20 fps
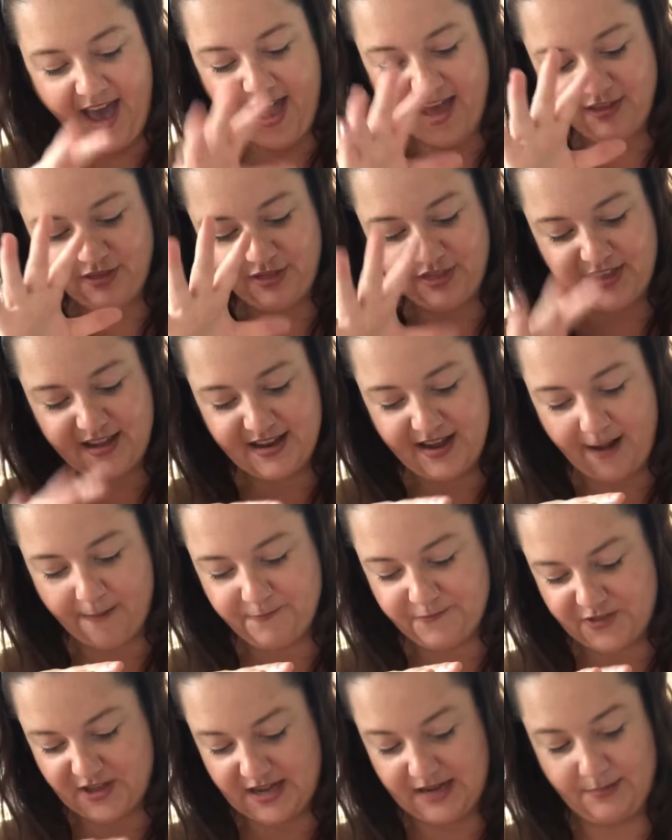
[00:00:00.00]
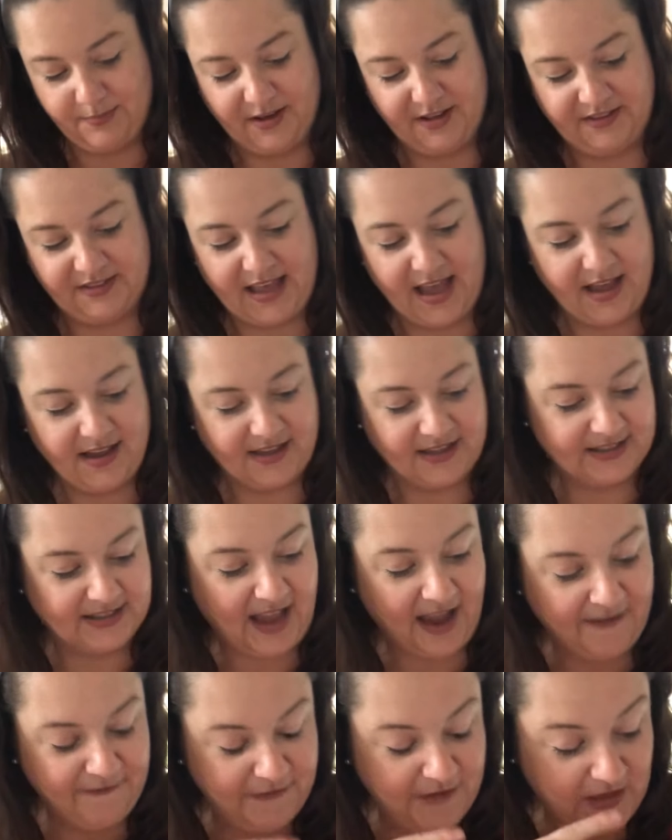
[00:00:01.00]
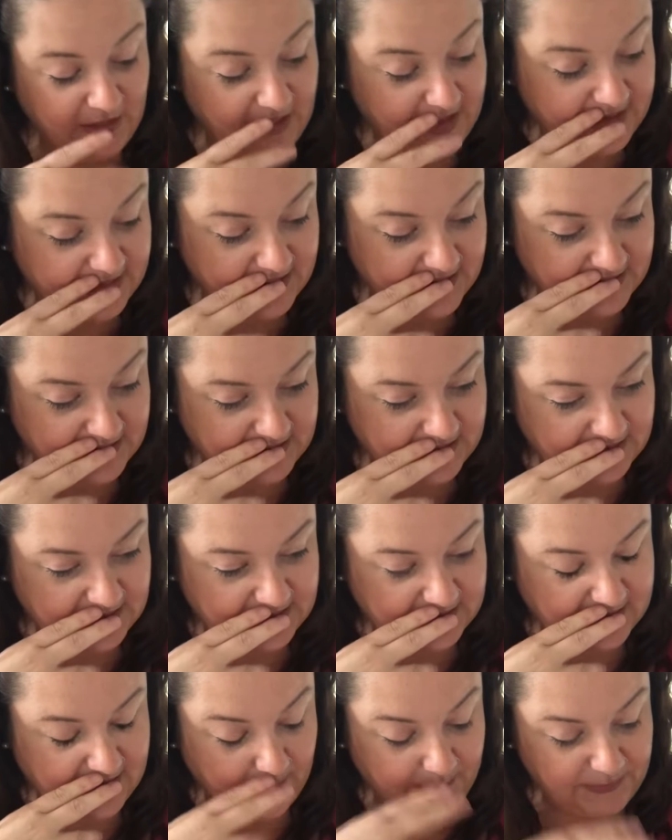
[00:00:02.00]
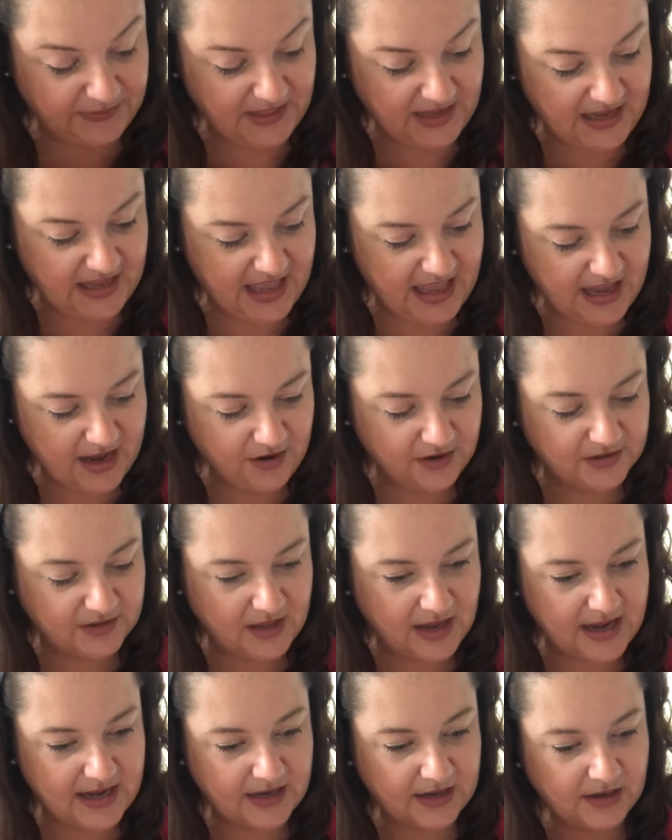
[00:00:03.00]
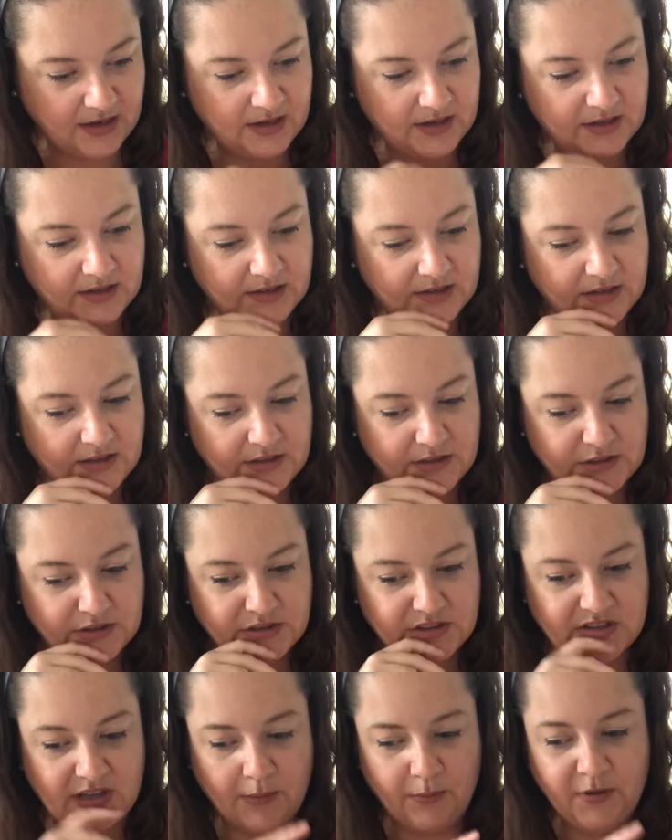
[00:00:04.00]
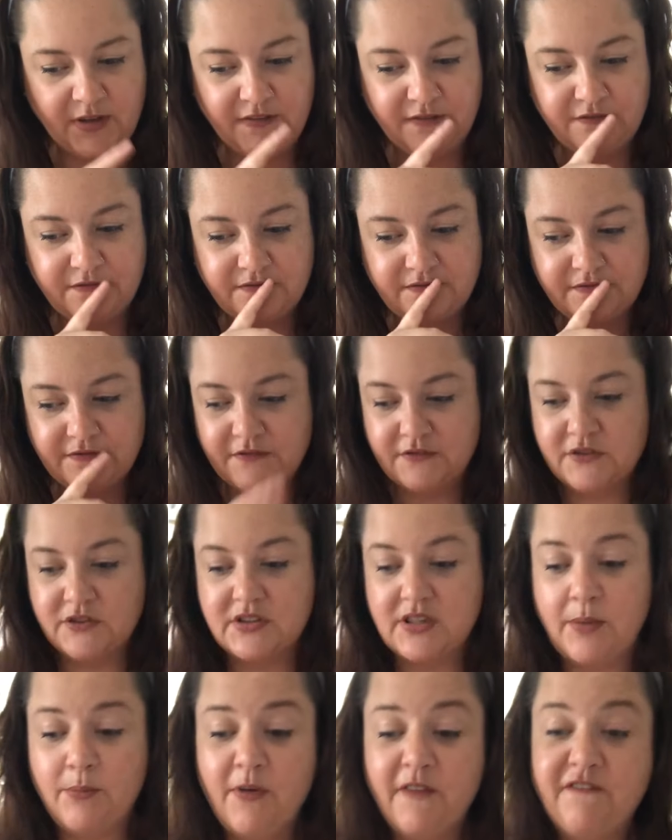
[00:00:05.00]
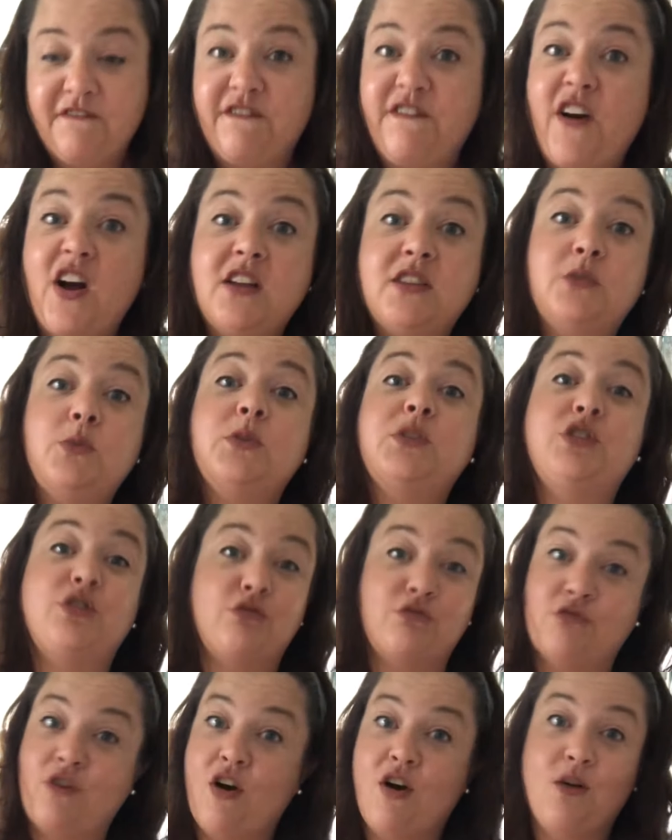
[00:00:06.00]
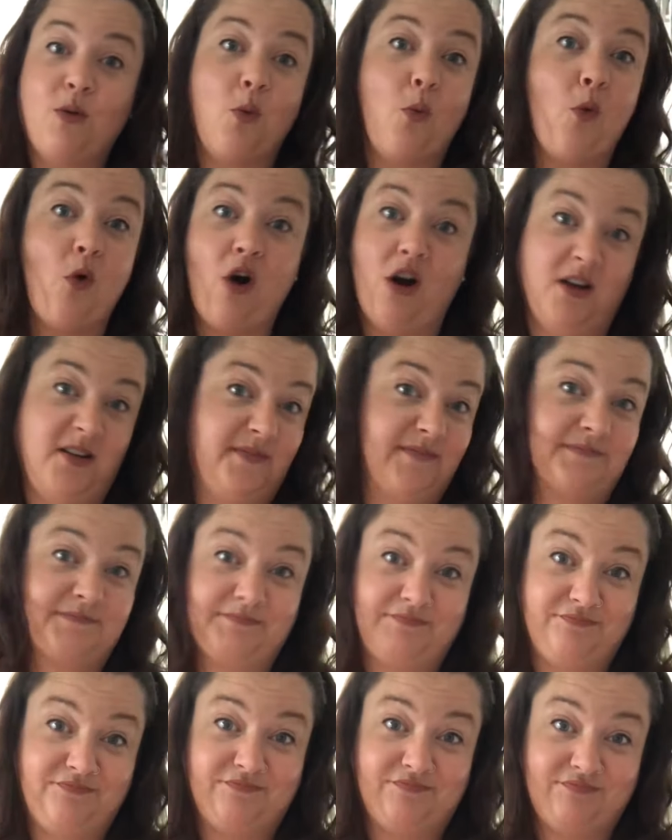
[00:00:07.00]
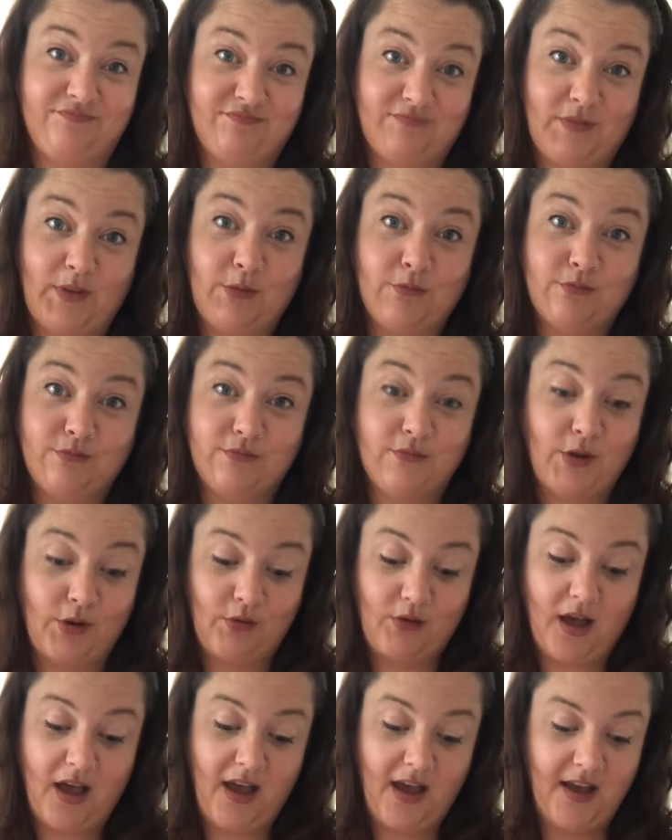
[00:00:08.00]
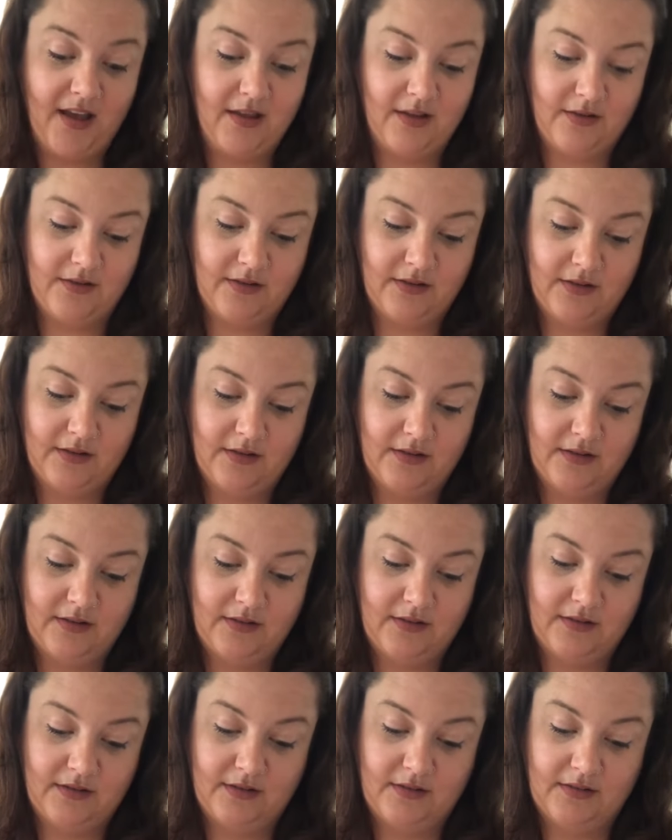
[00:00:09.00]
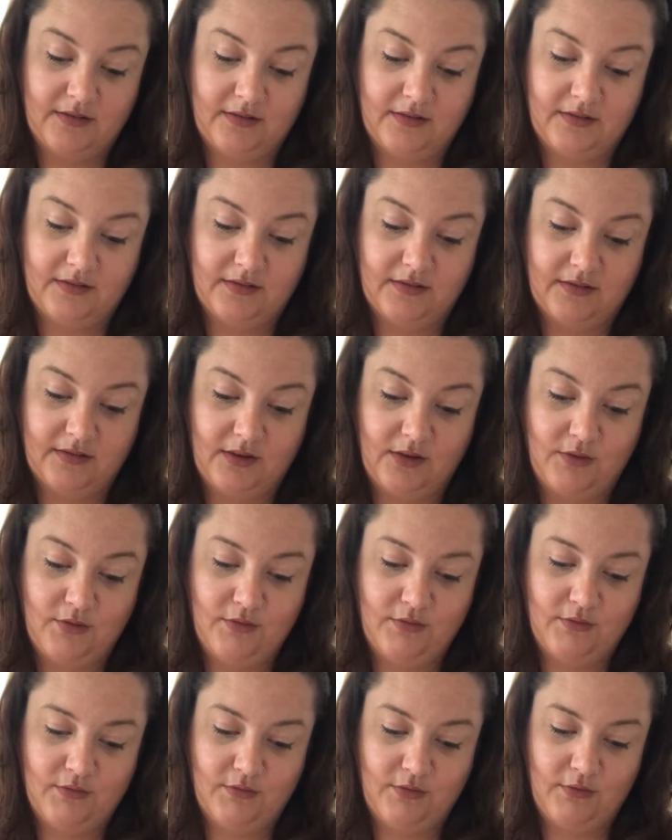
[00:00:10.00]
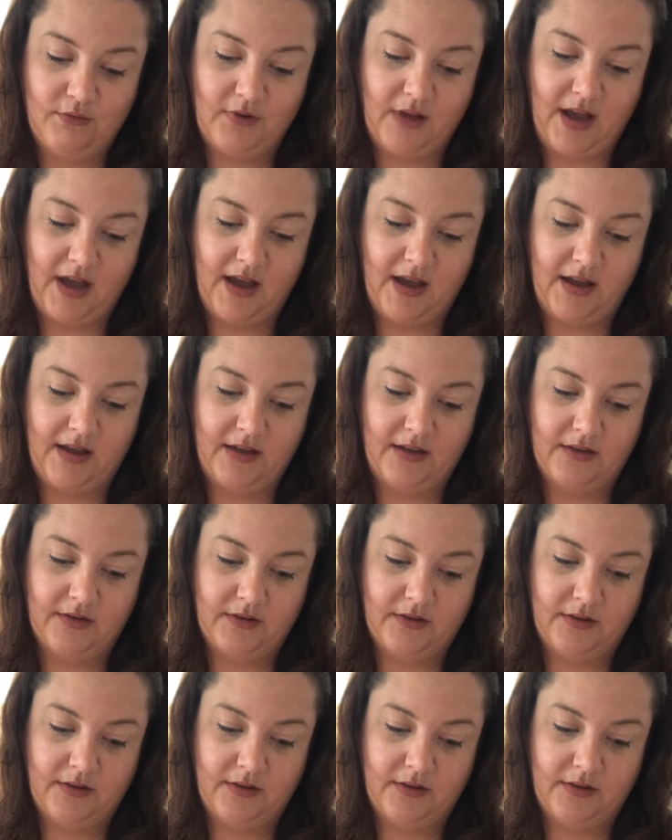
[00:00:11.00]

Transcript: I think I'm thinking about that because I feel like this is something here, like someone Someone fucked with the wrong one. Okay? Oh, okay.